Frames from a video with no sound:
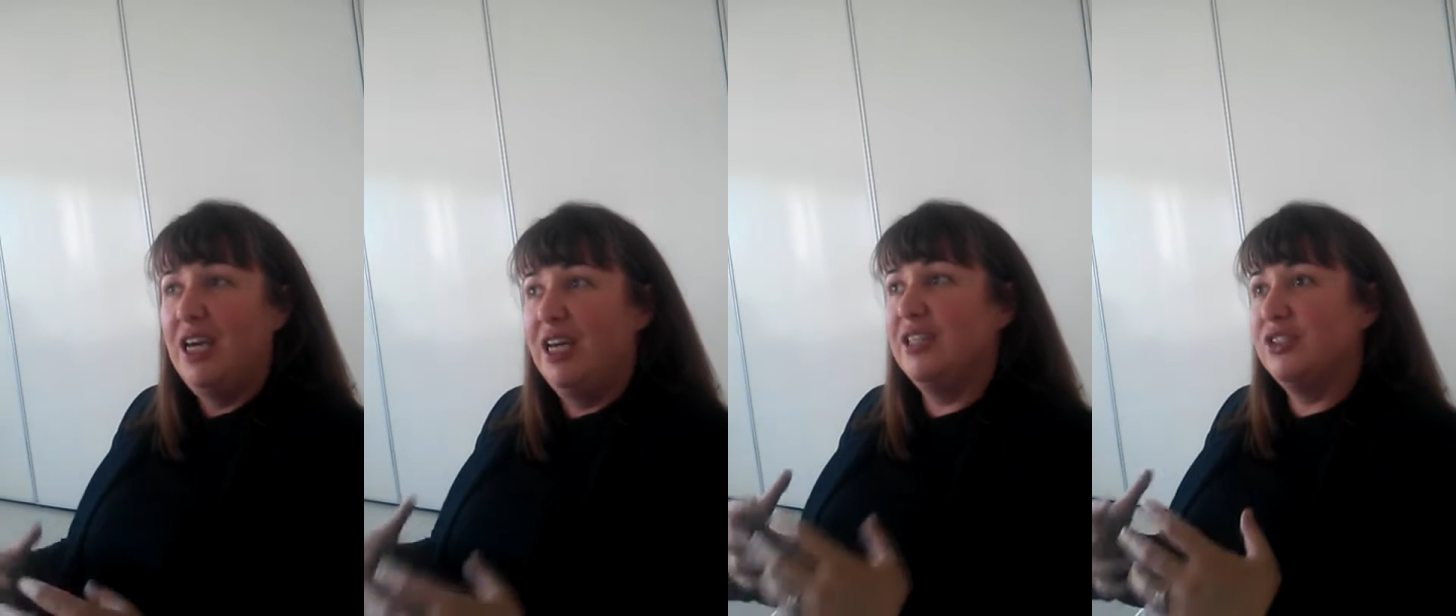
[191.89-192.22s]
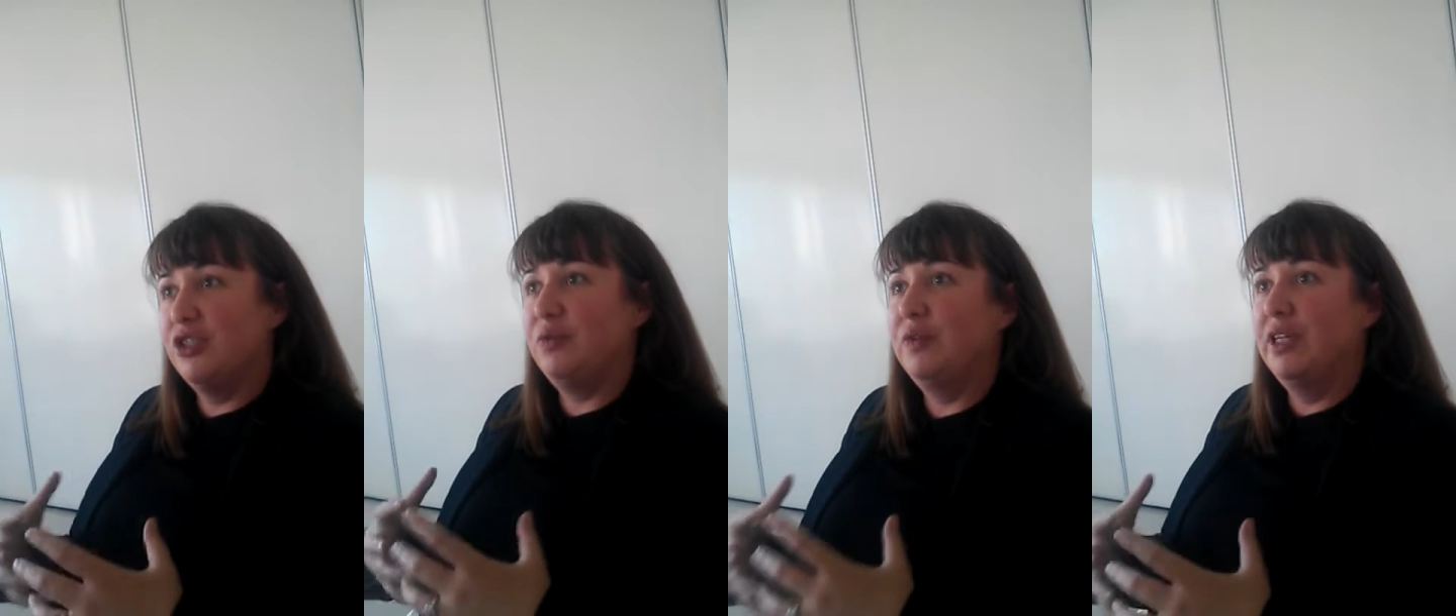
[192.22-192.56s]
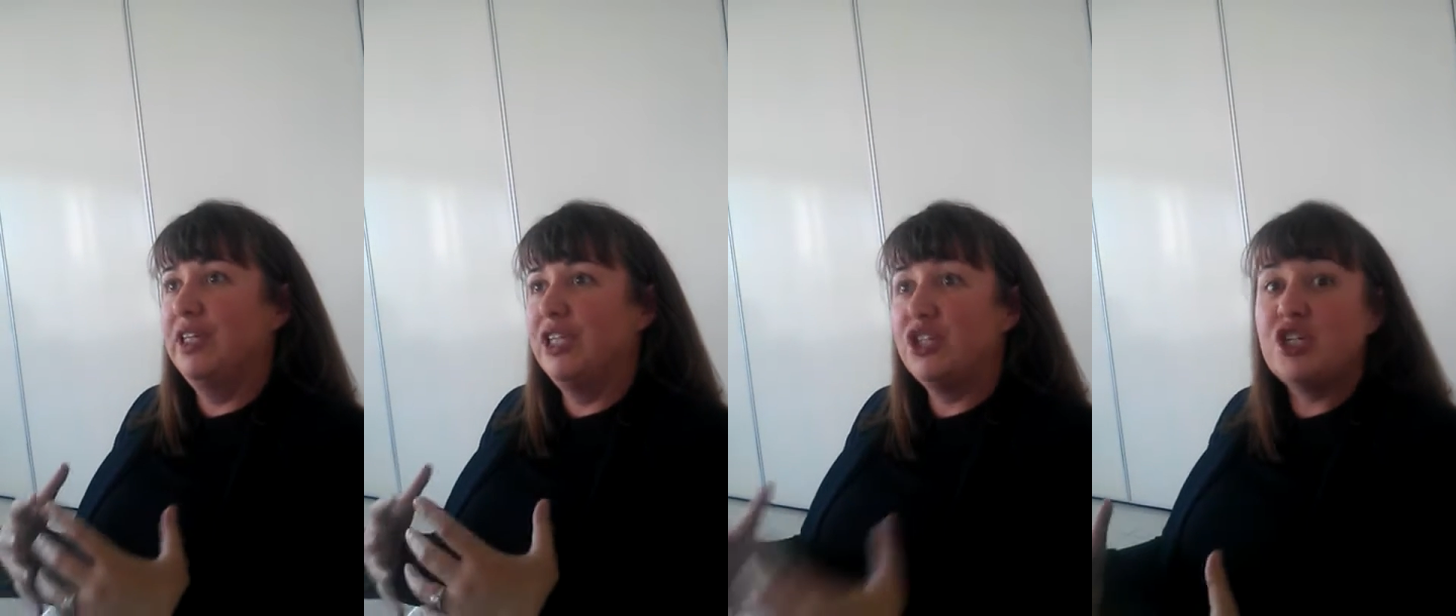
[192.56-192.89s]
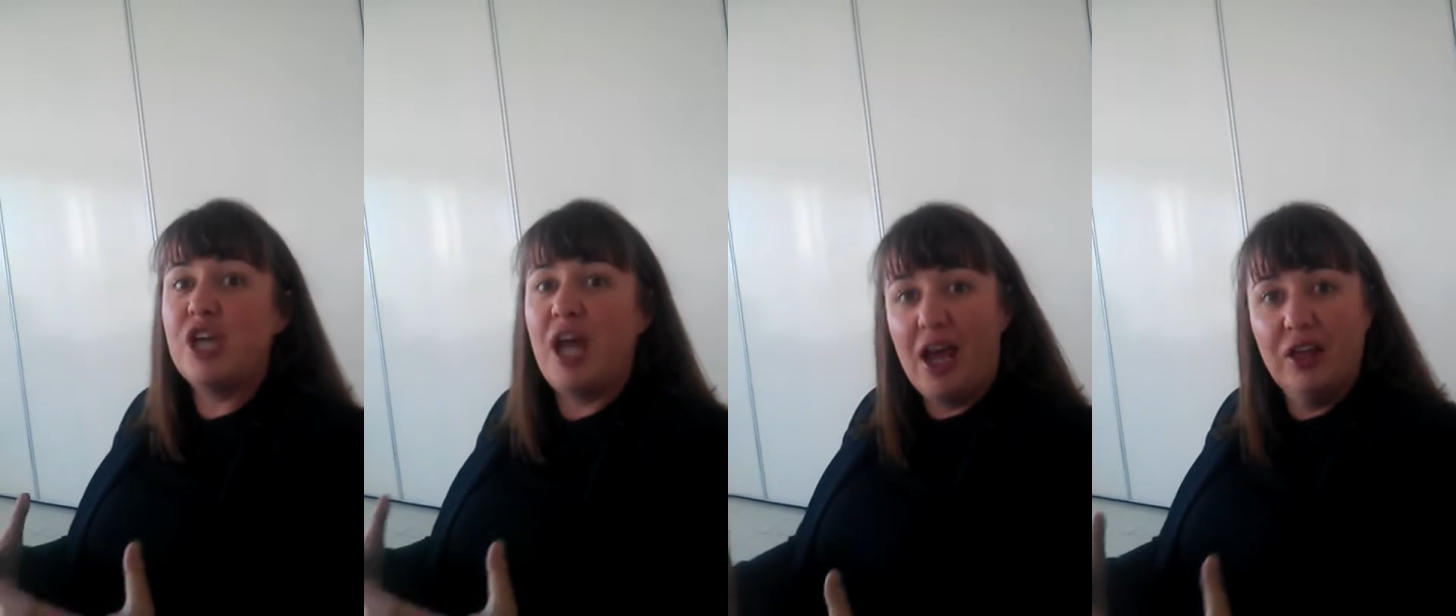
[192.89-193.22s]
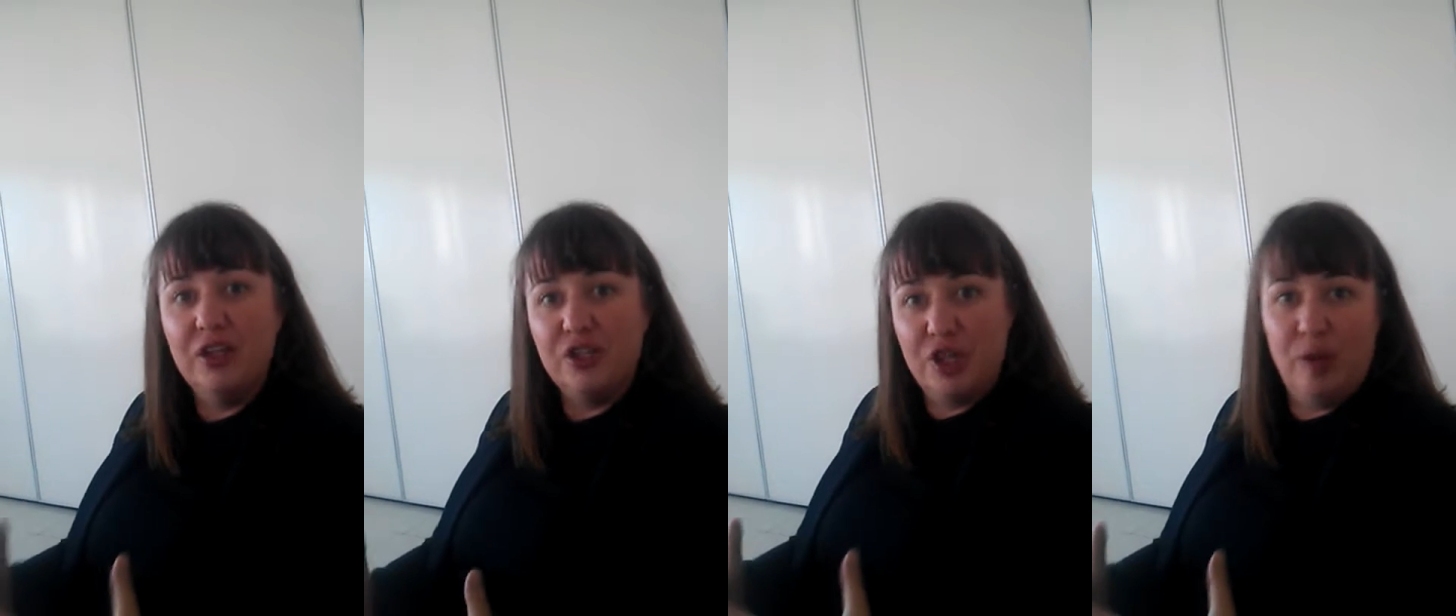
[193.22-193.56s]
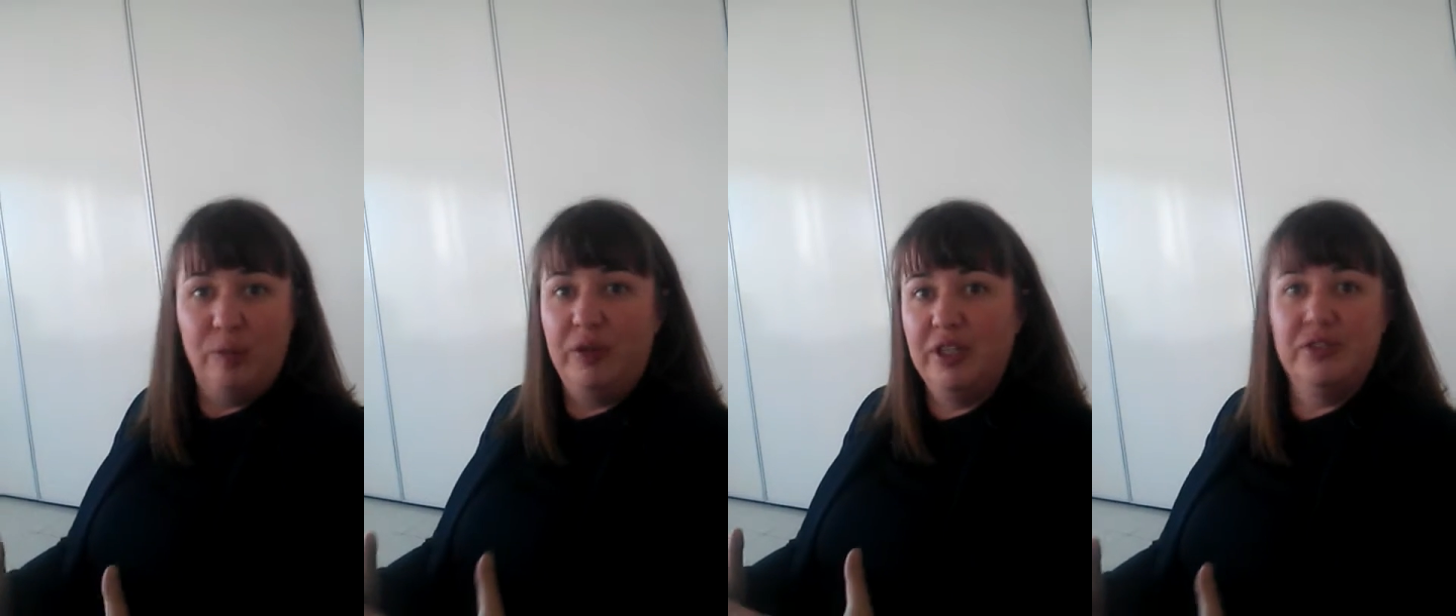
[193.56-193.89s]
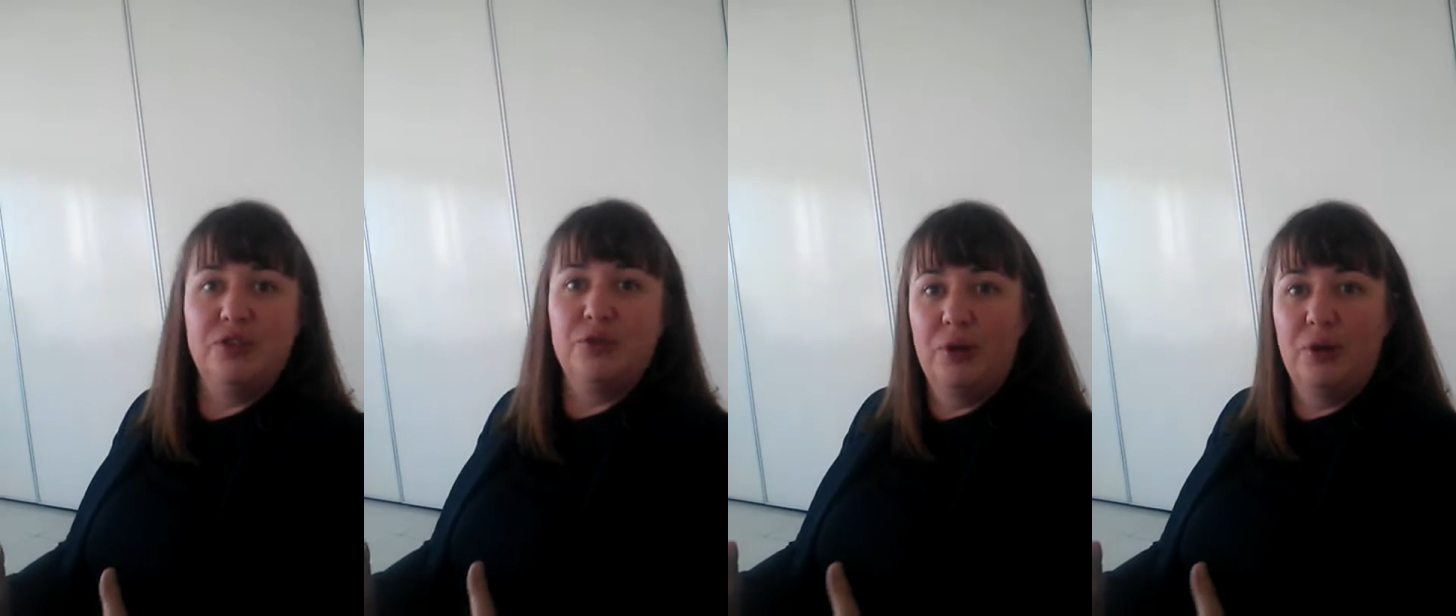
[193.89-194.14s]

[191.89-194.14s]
is to really challenge companies and